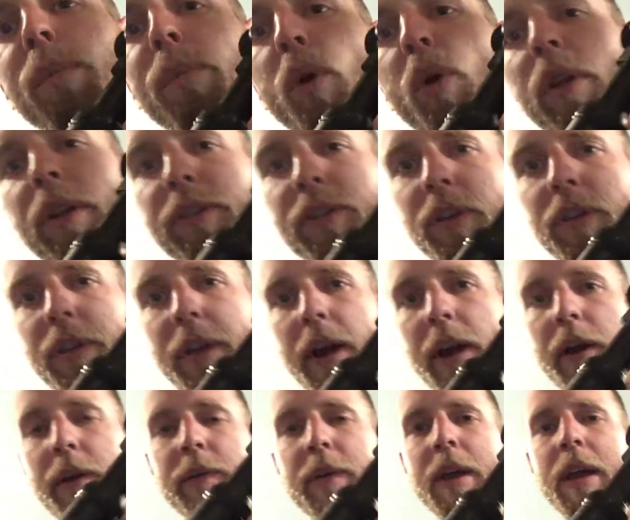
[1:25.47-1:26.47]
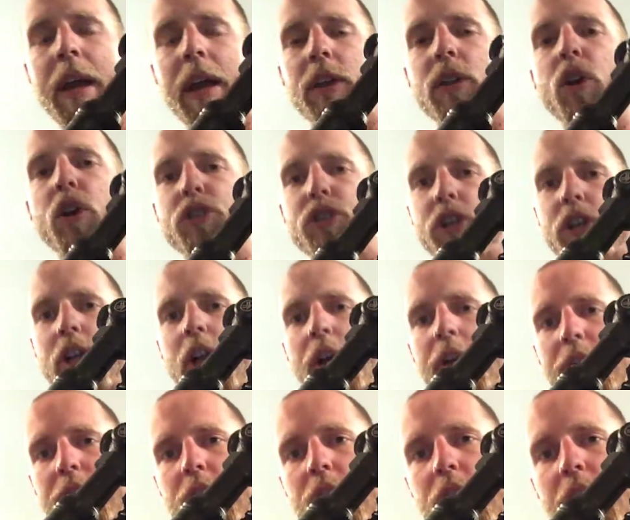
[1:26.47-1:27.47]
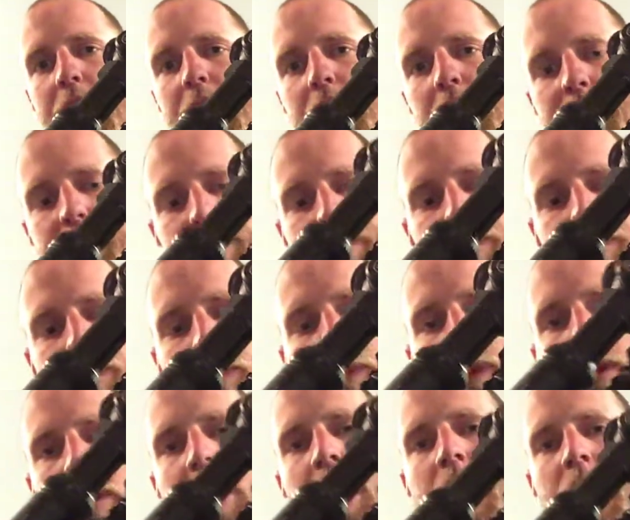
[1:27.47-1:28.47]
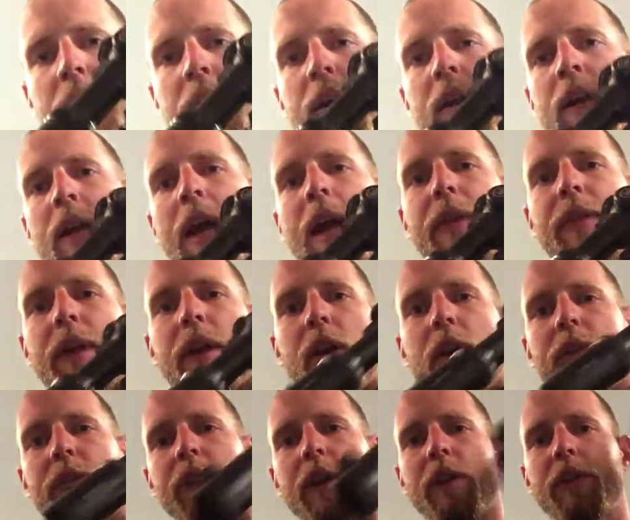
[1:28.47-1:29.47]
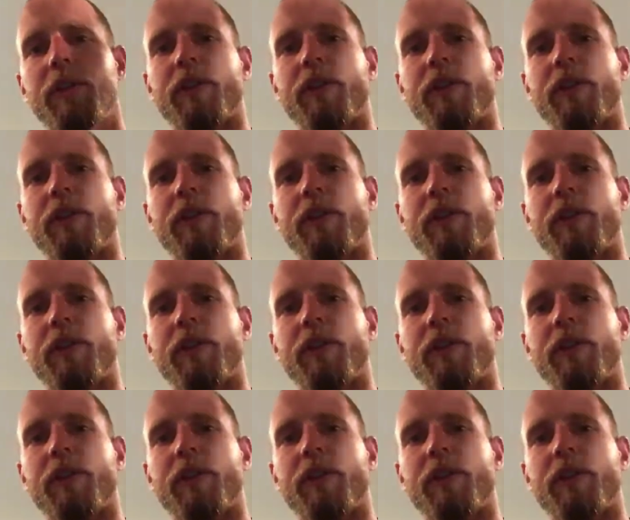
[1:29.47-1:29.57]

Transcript: bullets in there, and know that your gun is clear. And then on the other